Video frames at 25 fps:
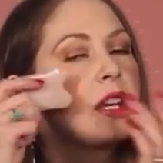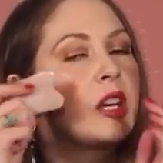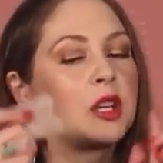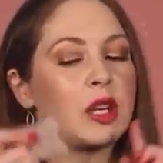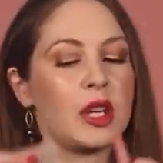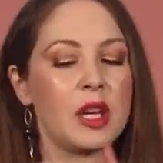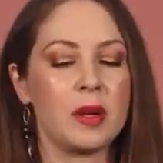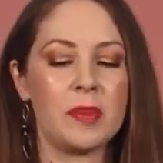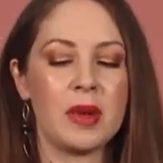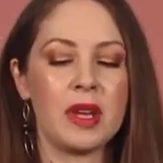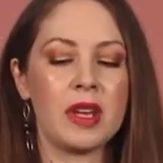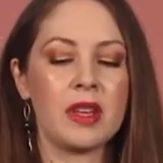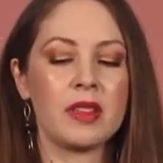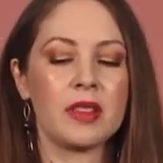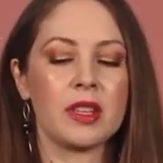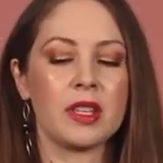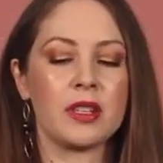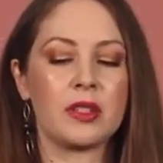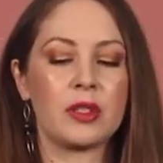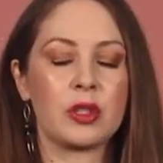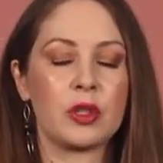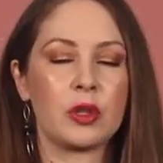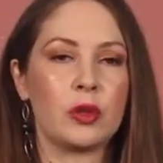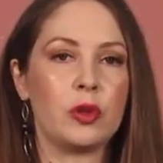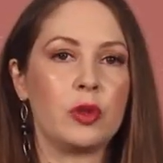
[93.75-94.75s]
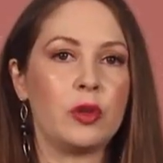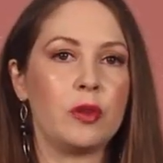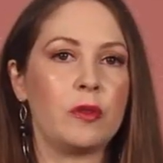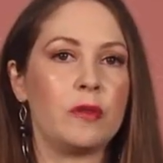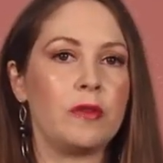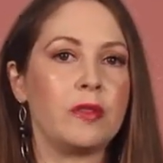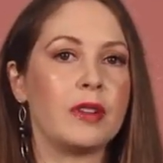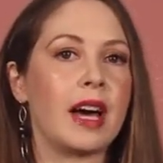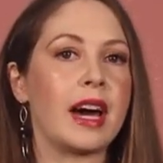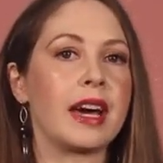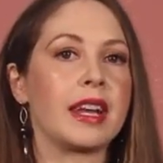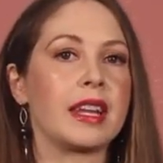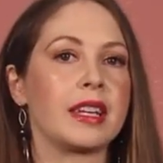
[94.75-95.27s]
keeping this tool
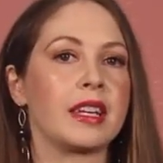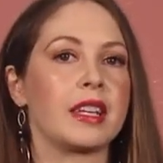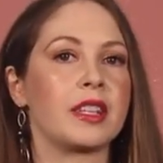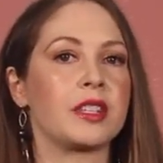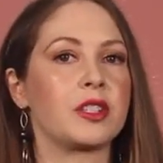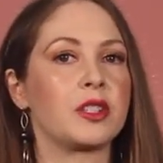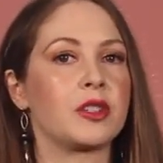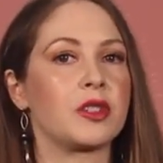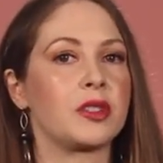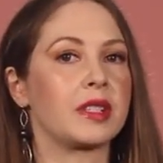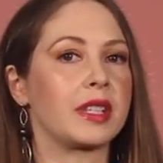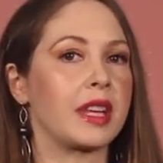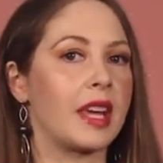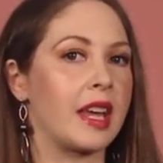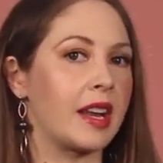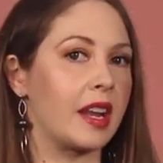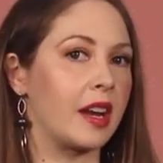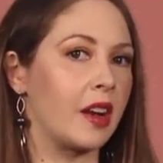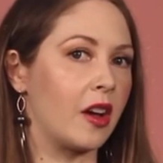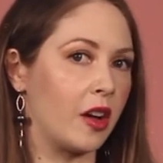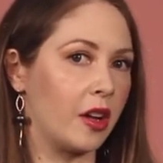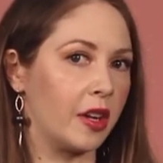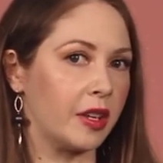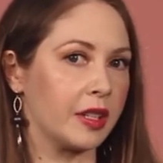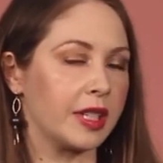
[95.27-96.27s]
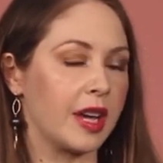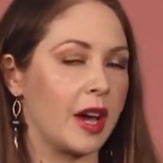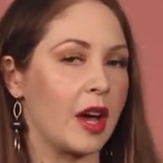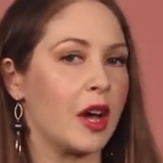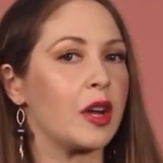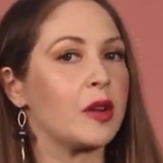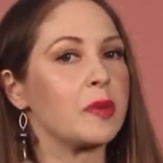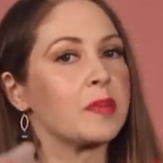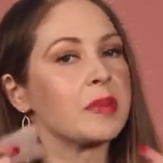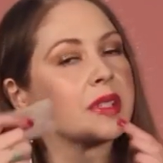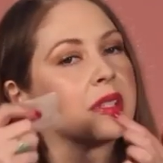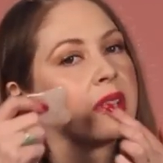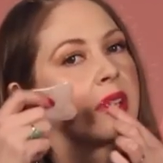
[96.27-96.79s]
flat against your skin at all
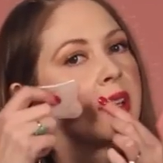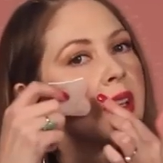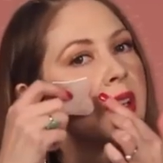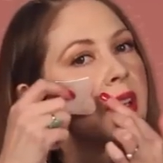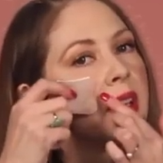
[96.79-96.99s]
times.